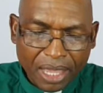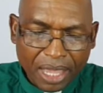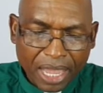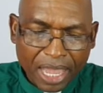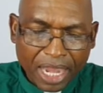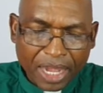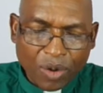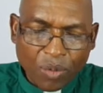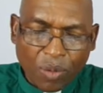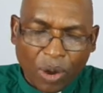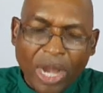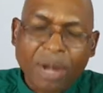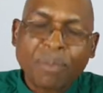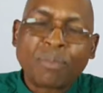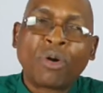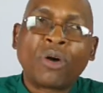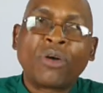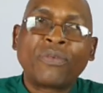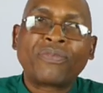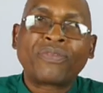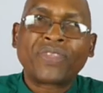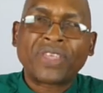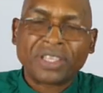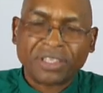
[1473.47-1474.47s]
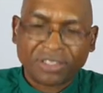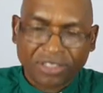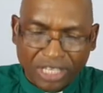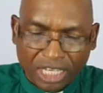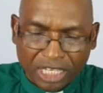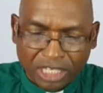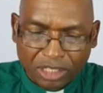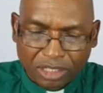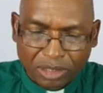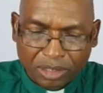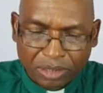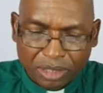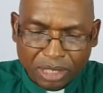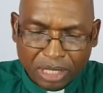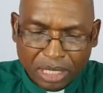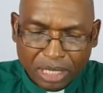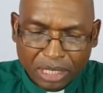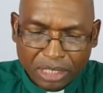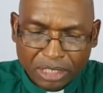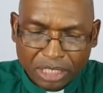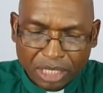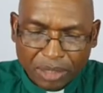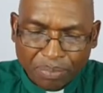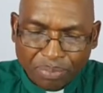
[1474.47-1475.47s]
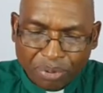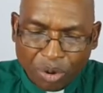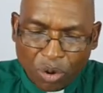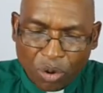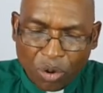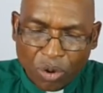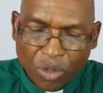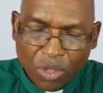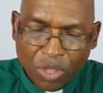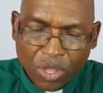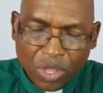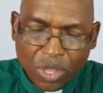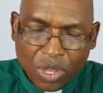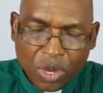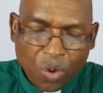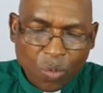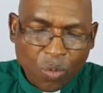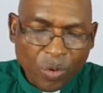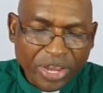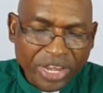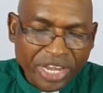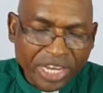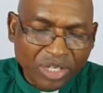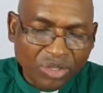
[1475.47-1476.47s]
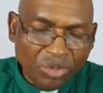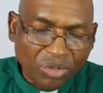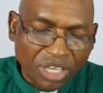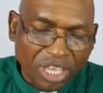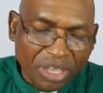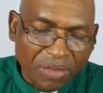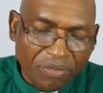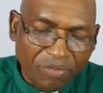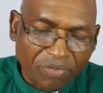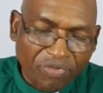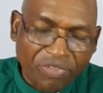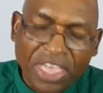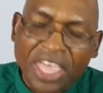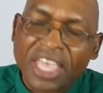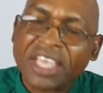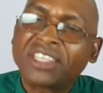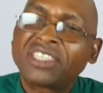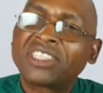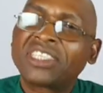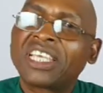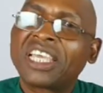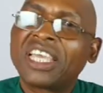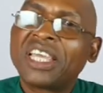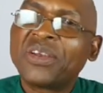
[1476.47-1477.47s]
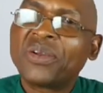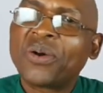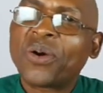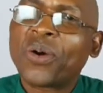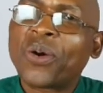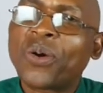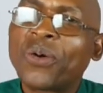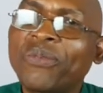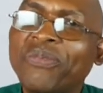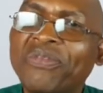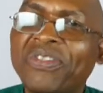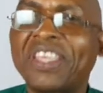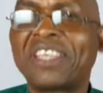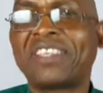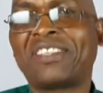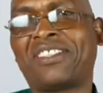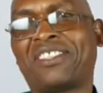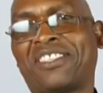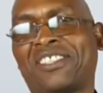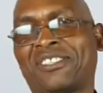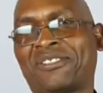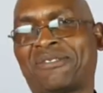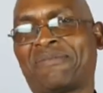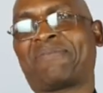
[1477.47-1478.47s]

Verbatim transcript: And one more thing, says St. Paul, we need to give thanks in all things.